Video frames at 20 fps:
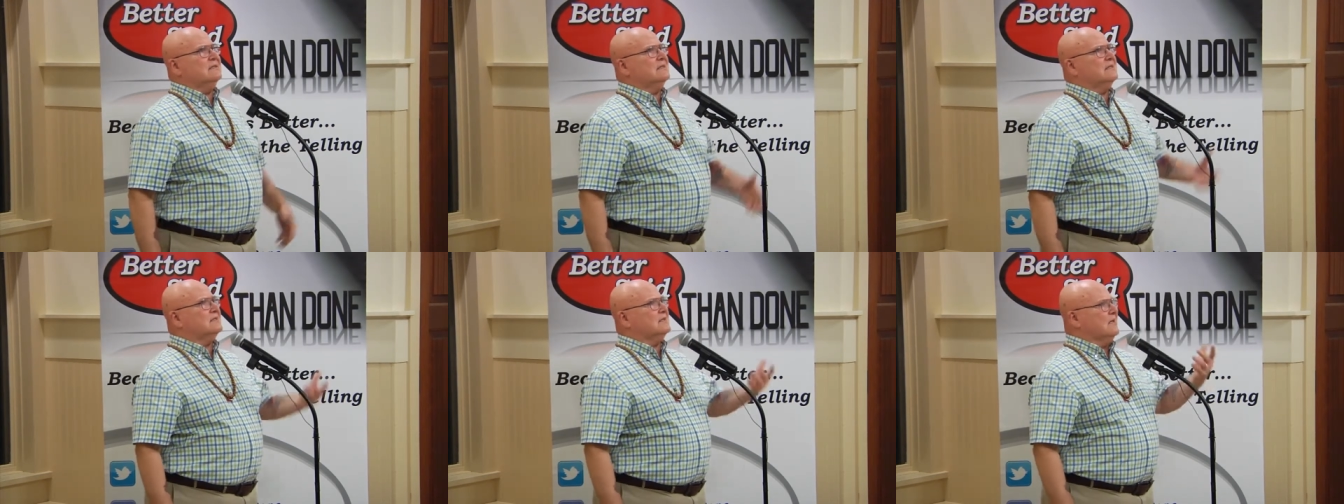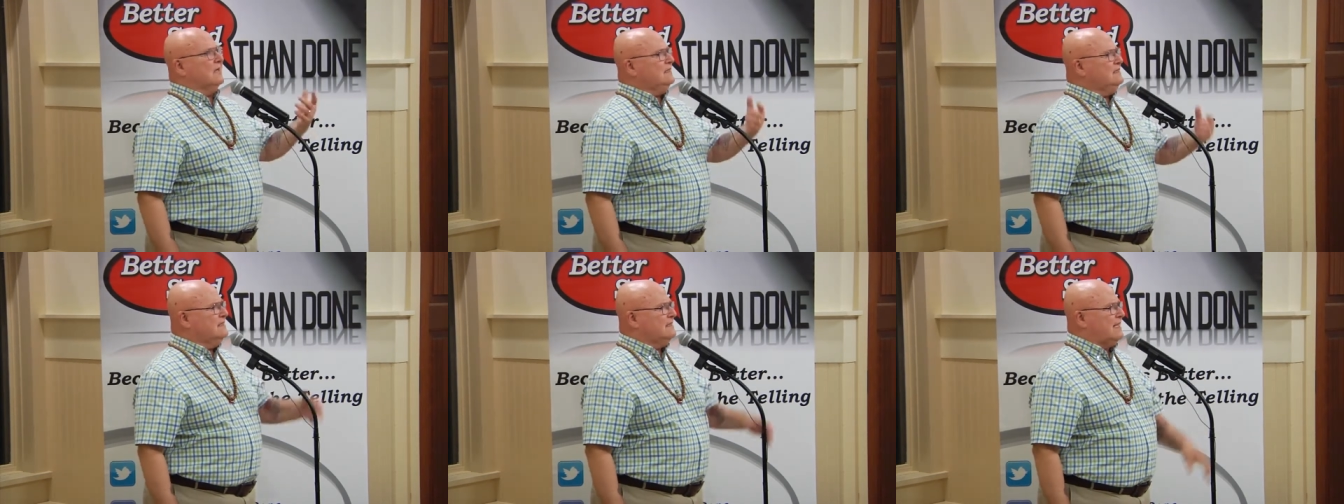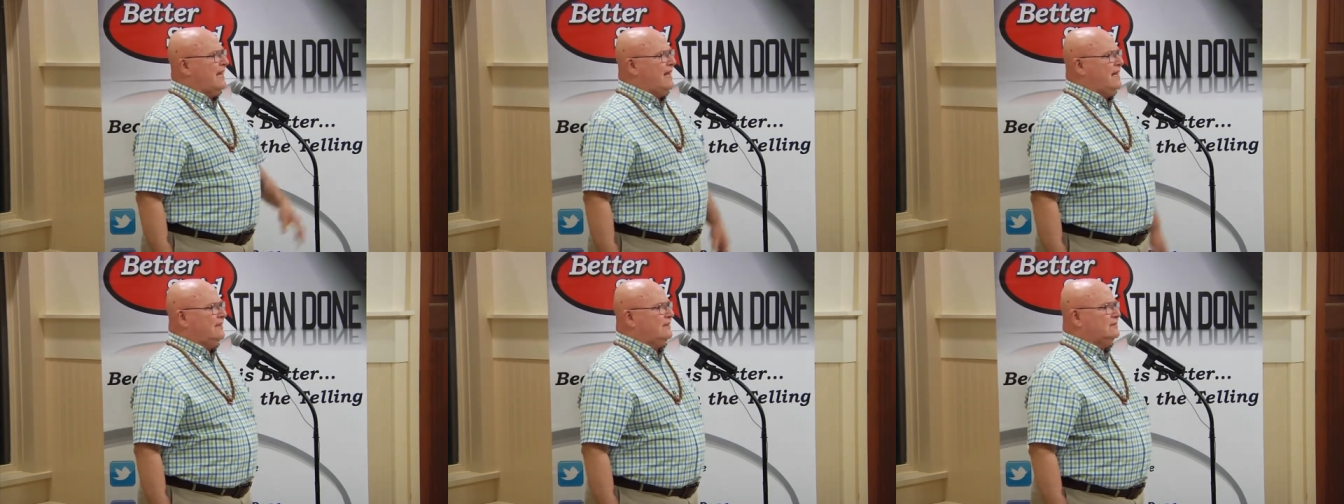
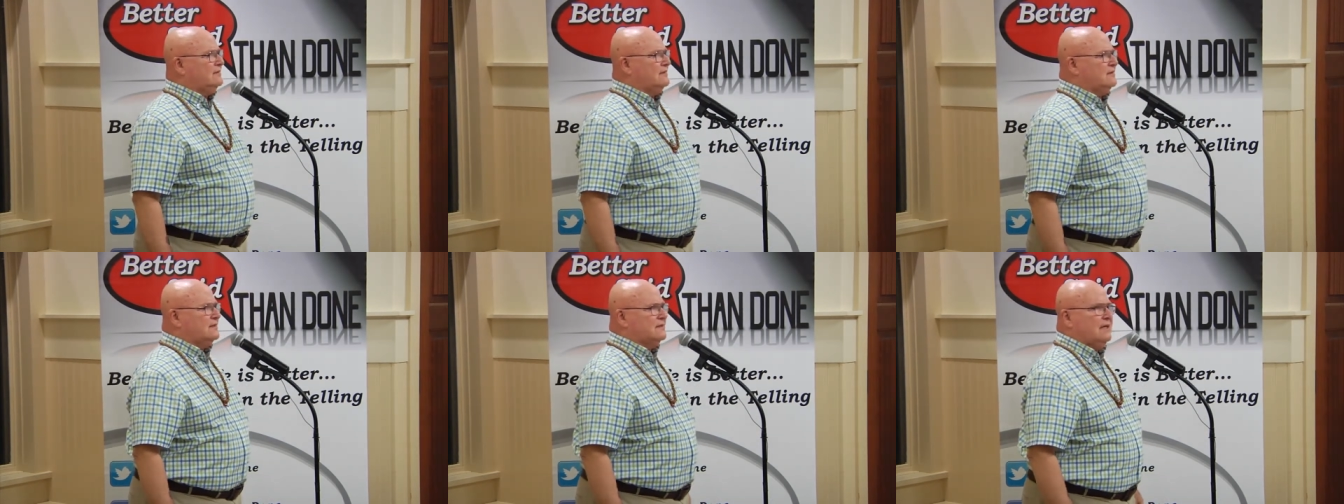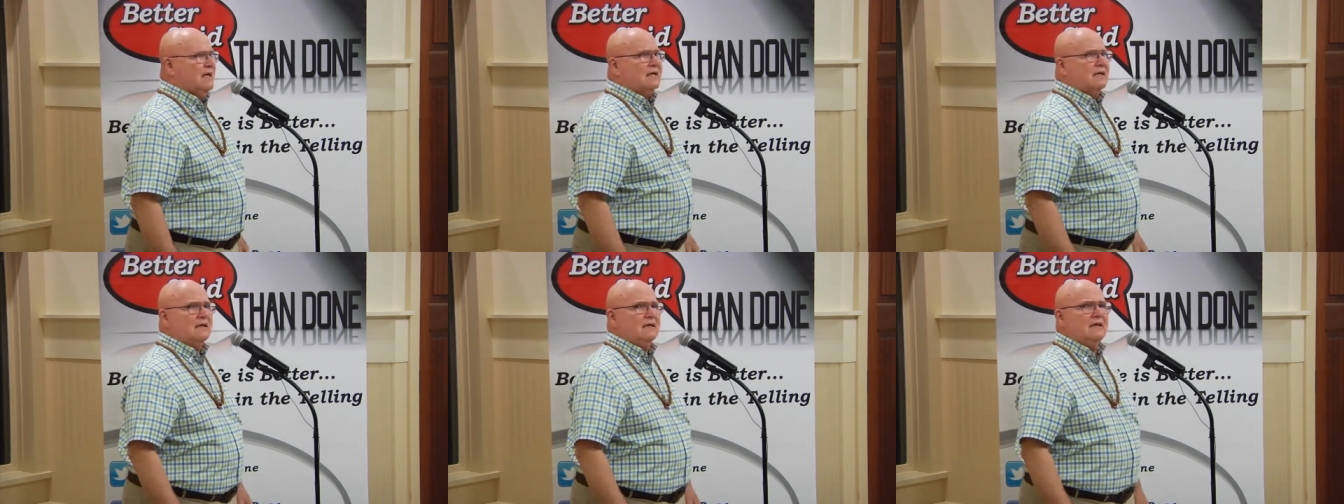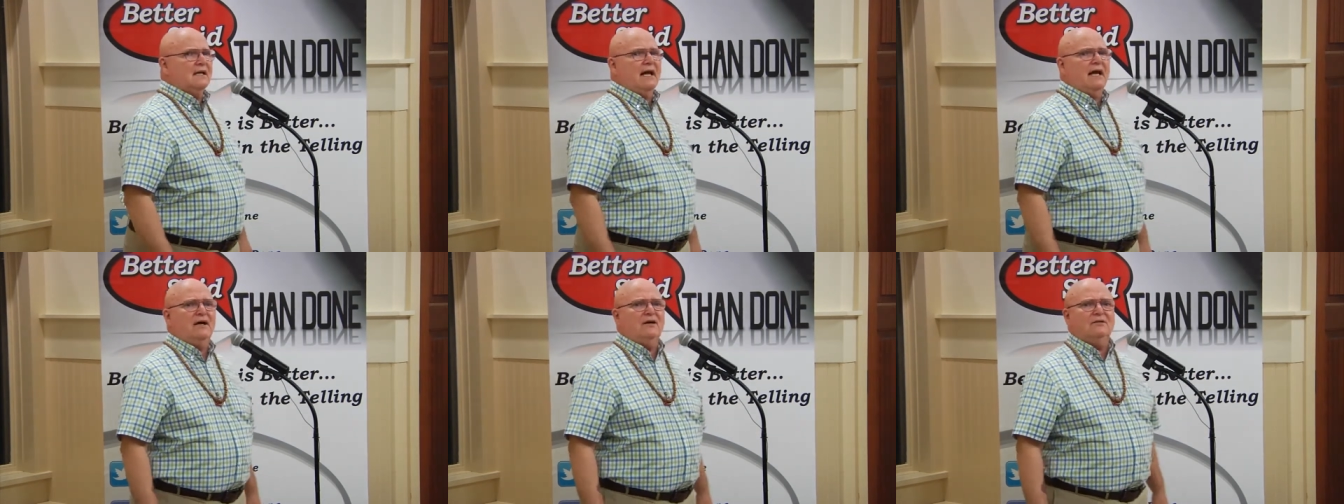sun's out, there's not a
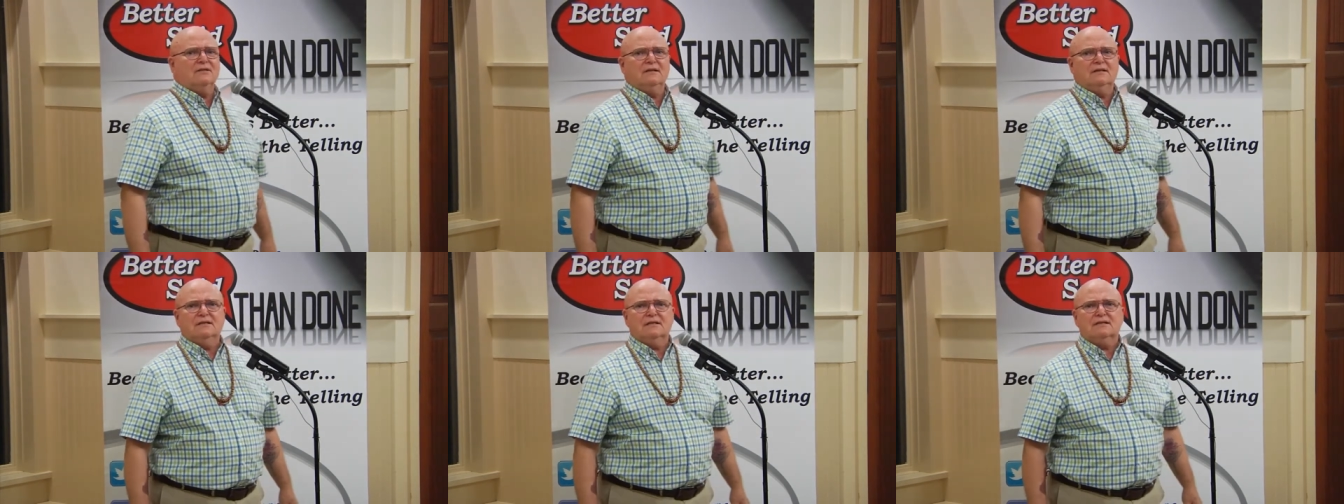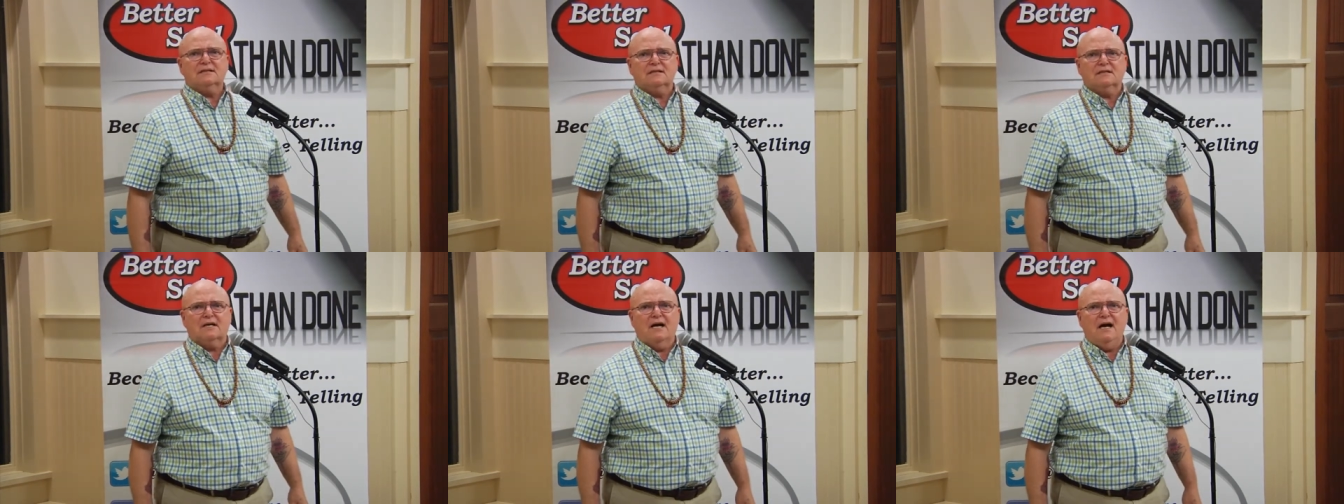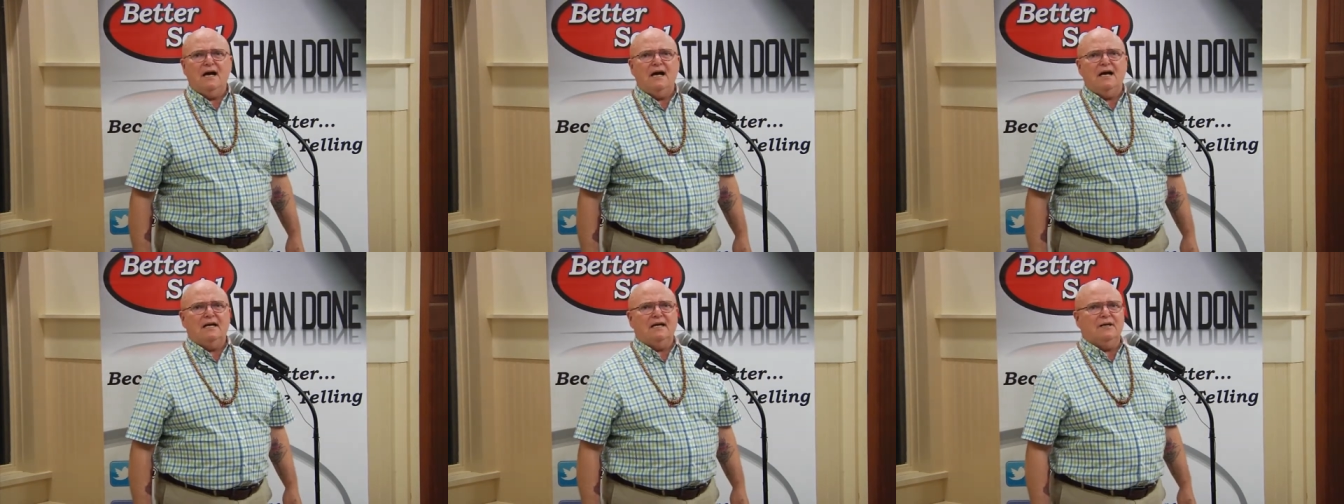cloud in the
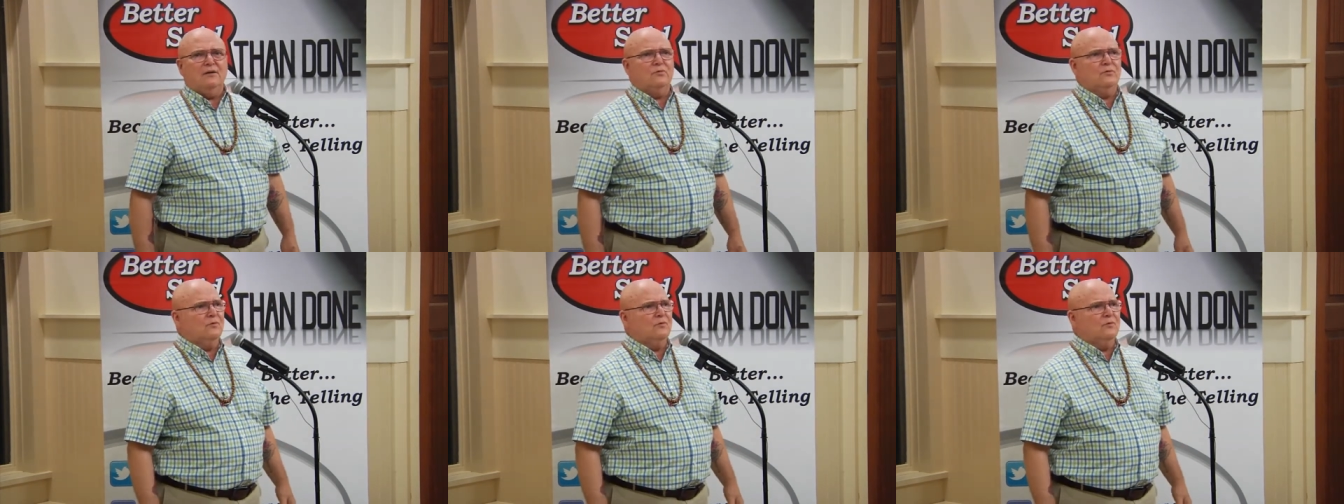sky.